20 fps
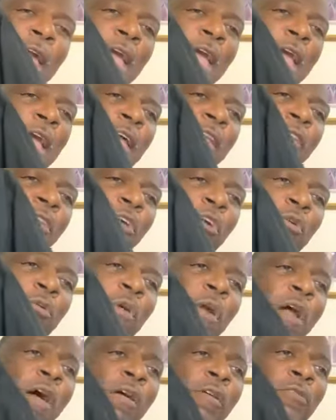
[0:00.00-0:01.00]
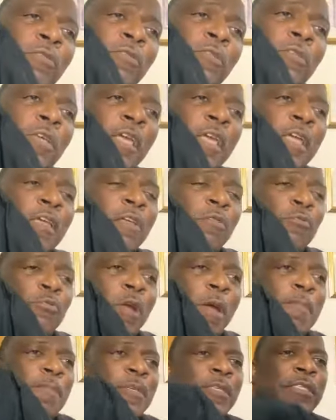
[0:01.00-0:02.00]
And the cross
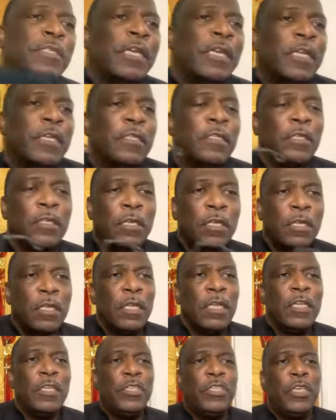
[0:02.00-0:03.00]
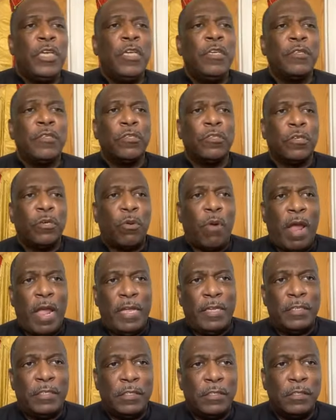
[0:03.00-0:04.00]
represents Jesus
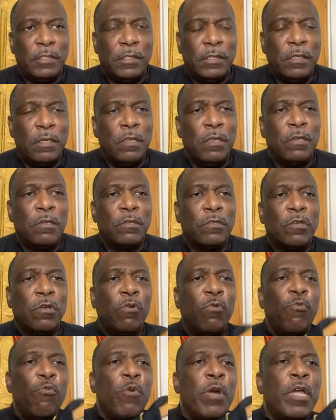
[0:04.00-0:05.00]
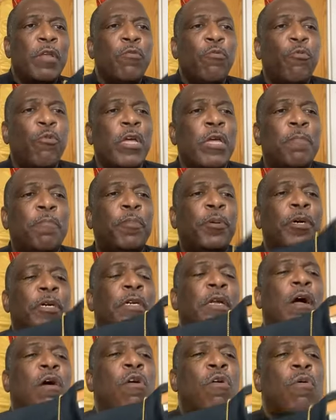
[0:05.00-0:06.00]
Christ. So when we
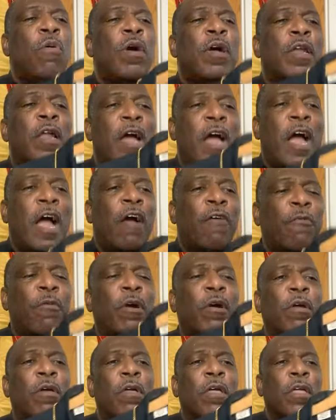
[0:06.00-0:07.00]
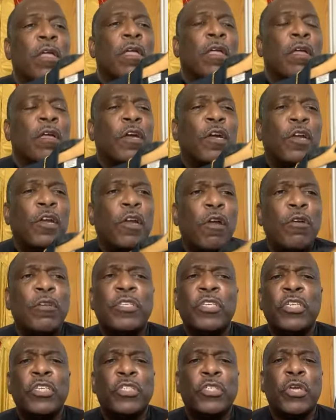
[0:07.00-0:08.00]
put on our
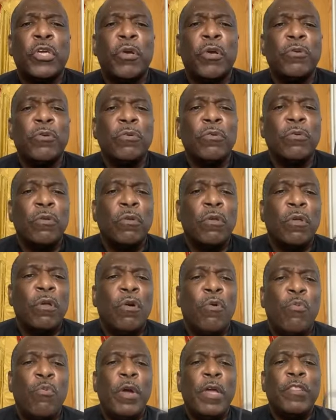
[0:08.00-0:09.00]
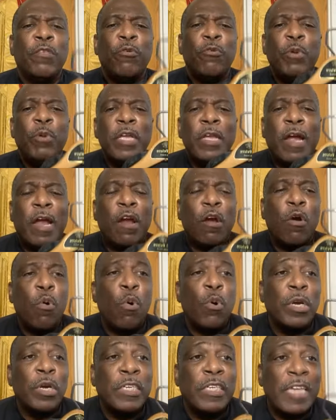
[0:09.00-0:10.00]
clergy shirt, whether we are
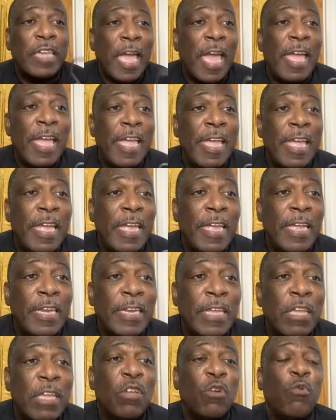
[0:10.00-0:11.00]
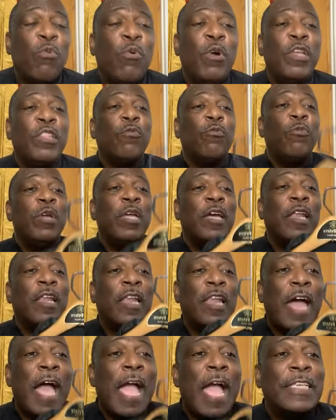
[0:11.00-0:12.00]
ordained, whether we are
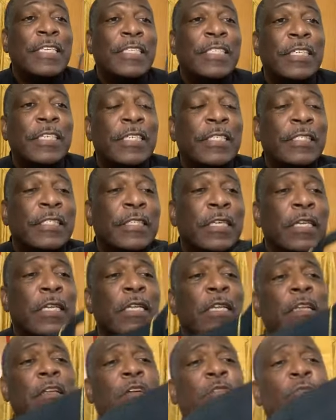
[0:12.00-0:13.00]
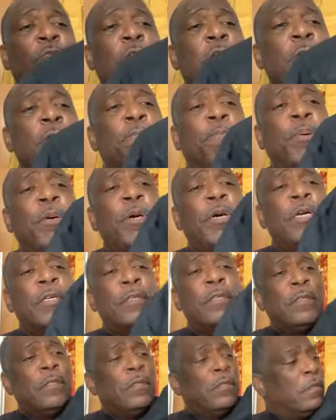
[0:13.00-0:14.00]
licensed, we
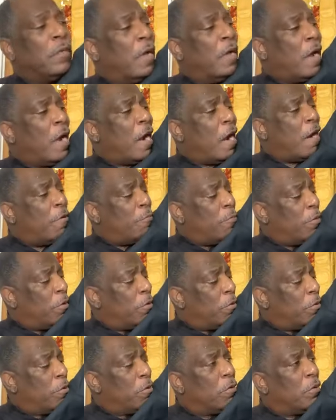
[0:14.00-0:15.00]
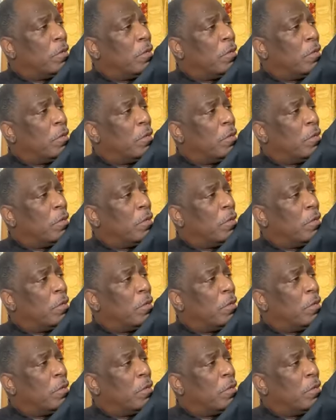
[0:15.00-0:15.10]
put our,